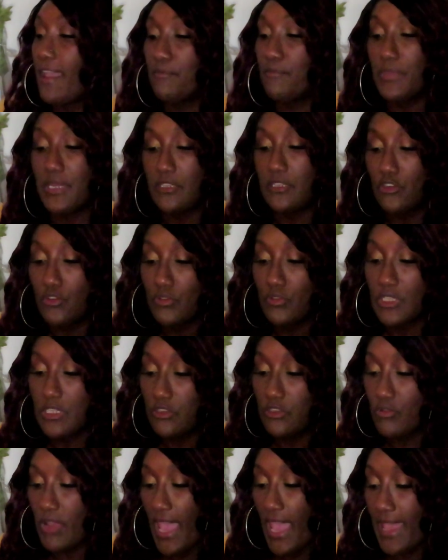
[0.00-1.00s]
have been
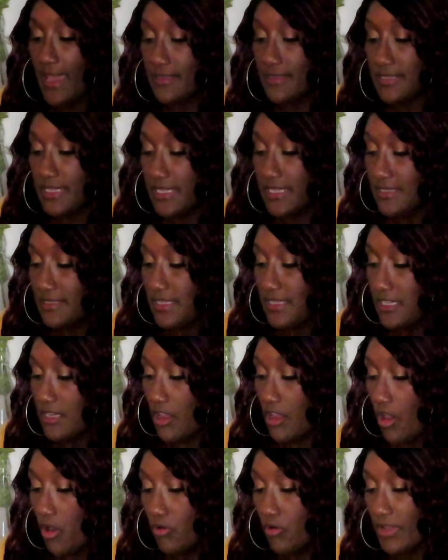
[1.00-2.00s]
using, you guys, is the
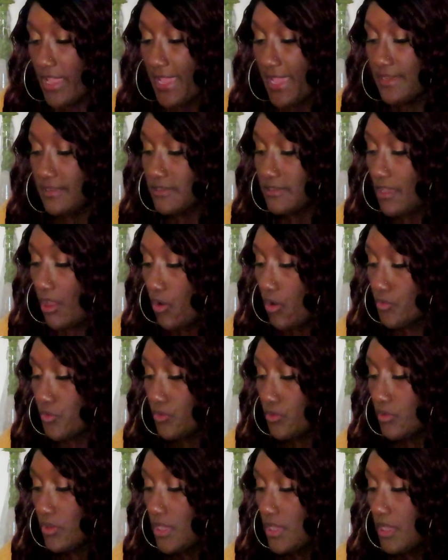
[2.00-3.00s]
Colgate
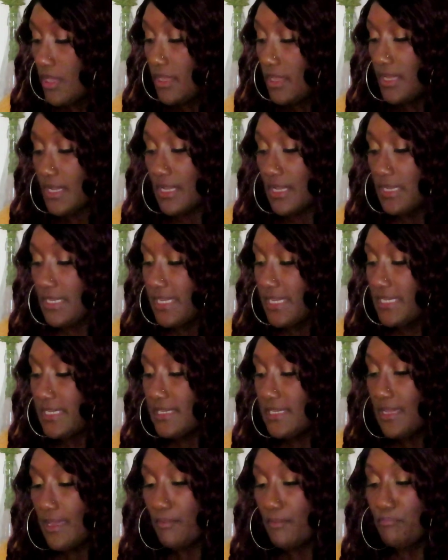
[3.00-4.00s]
Total
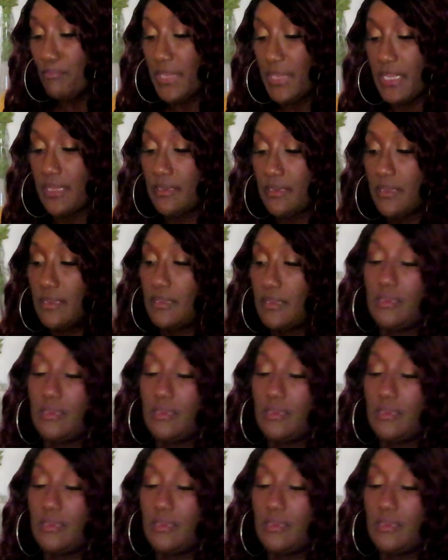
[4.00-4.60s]
Clean Mint.